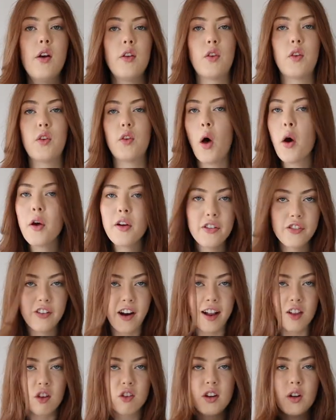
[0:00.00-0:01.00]
so
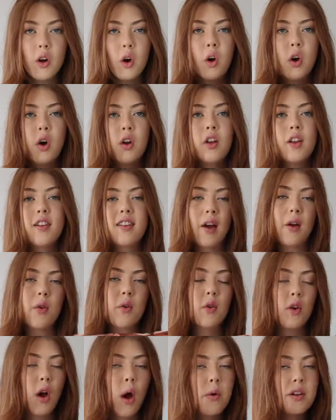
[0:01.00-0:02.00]
flattering on
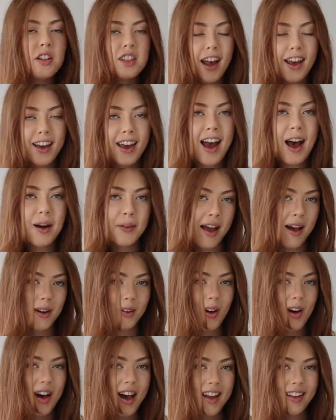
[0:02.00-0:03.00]
so go and check it out
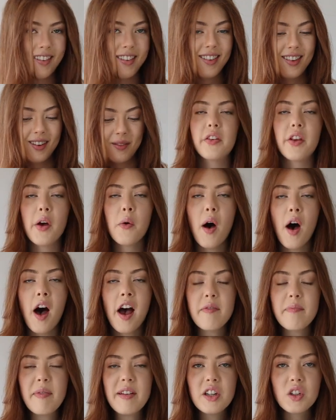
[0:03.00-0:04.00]
now guys so
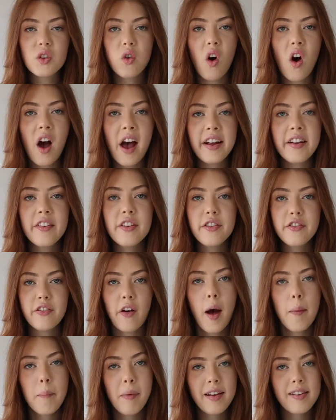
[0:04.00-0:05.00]
i've been trying to
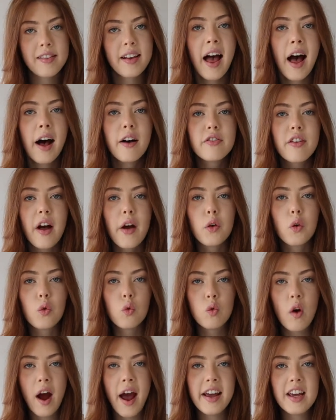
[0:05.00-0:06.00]
find myself a
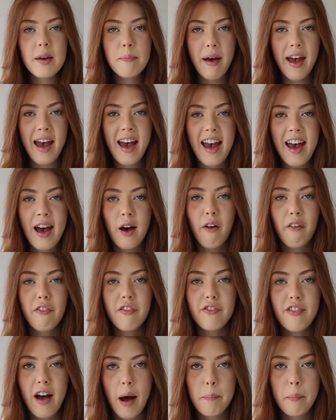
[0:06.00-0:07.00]
grey pair of
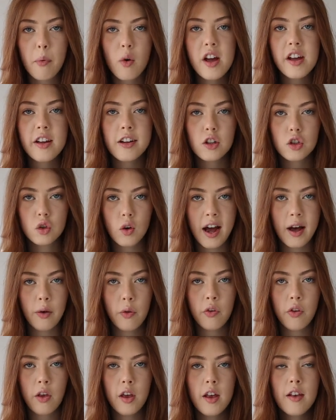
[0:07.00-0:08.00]
fabric
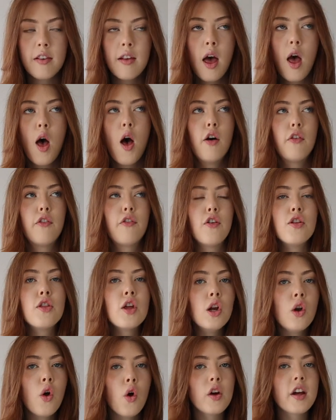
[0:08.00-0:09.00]
trousers for
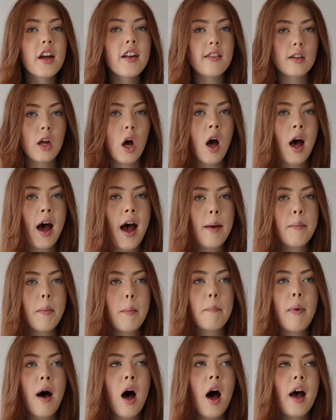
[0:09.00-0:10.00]
the longest time
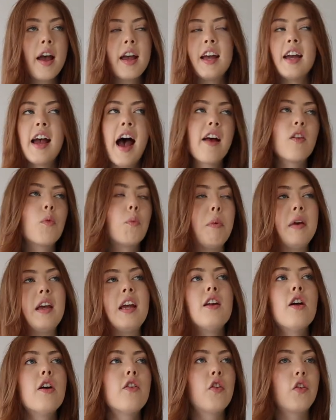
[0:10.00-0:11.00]
but it has
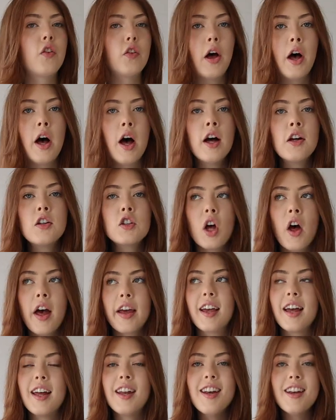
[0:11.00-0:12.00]
been a search i
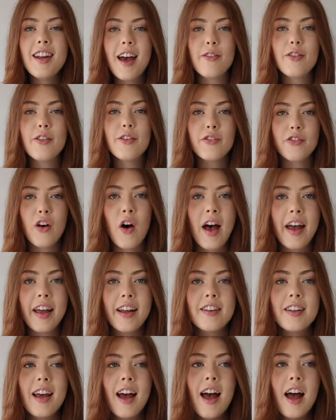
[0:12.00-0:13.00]
can never
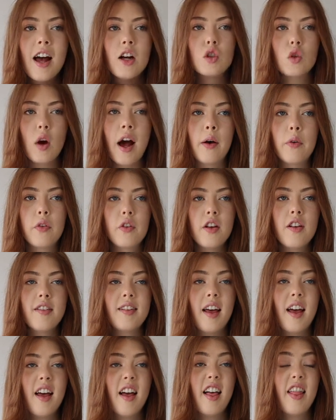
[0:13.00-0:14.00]
find
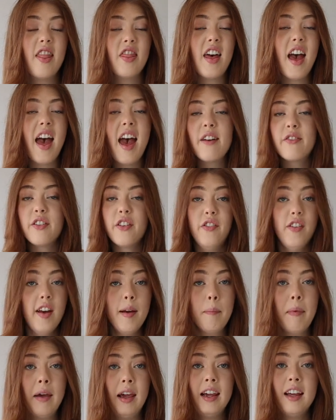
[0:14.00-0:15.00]
trousers that ever
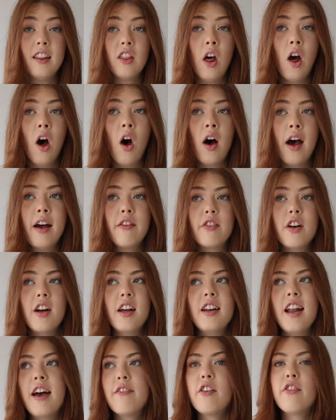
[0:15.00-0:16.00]
fit me. they
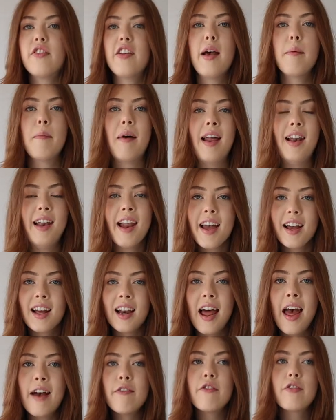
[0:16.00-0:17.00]
either never fit my leg
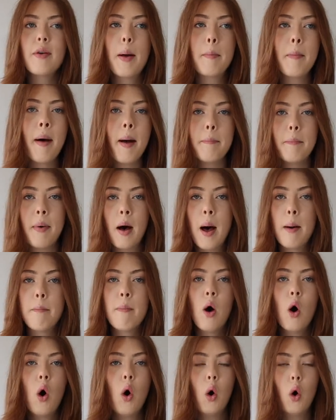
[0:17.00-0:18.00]
length, my
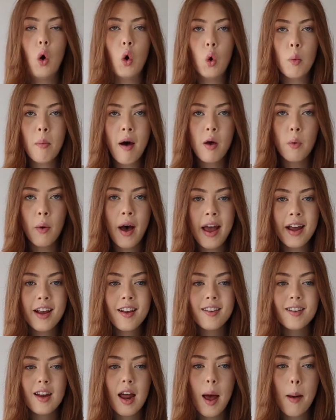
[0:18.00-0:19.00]
bum, or my
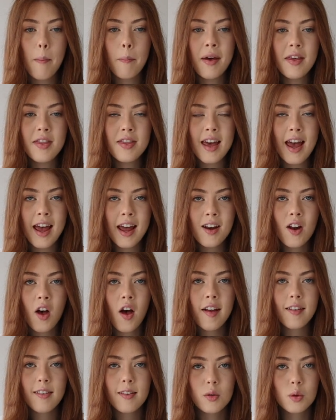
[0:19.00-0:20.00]
waist. But then
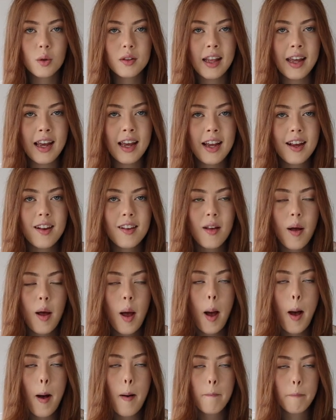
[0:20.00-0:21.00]
I saw these,
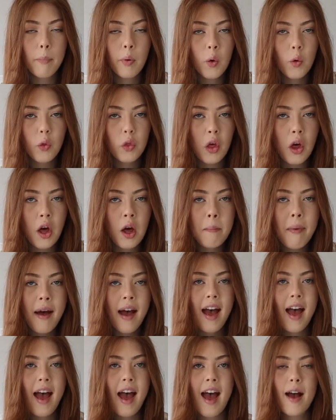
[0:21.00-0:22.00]
bought them,
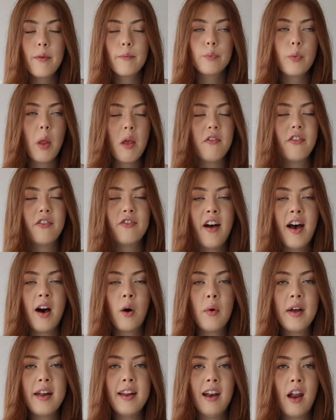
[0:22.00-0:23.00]

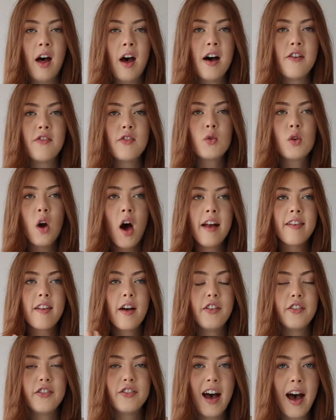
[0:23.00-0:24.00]
fell in love. You guys,
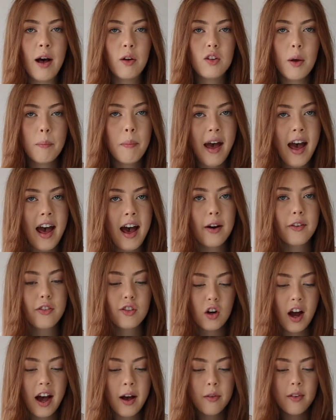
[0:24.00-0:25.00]
I found a pair of
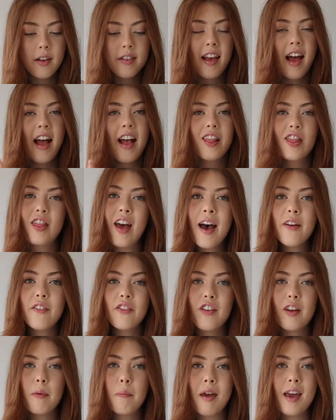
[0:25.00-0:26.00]
trousers that
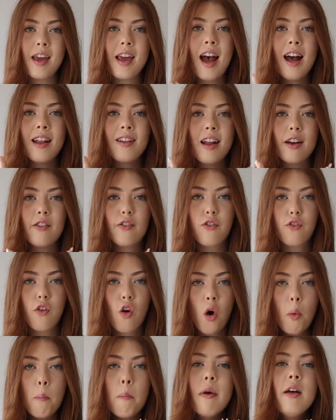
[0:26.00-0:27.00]
fit me and they're
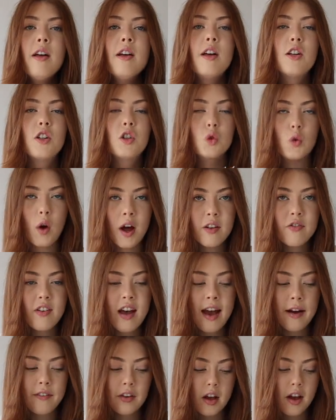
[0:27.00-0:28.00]
from
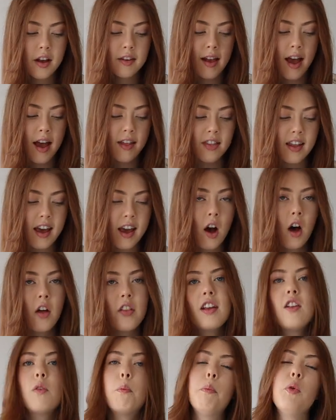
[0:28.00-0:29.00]
Stradivarius and they are
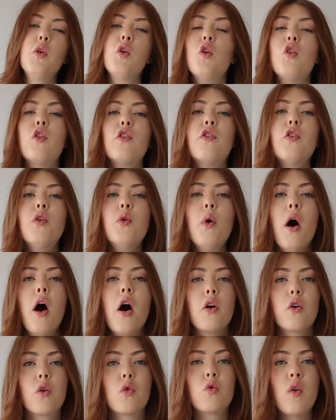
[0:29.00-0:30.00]
these beautiful
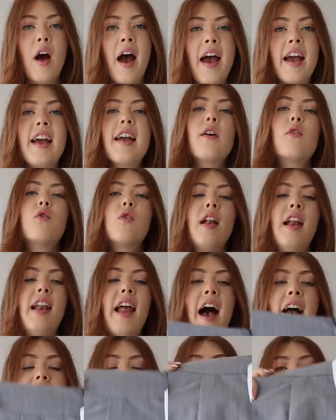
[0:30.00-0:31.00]
grey
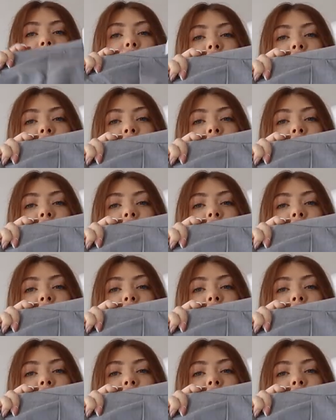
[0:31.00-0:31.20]
relaxed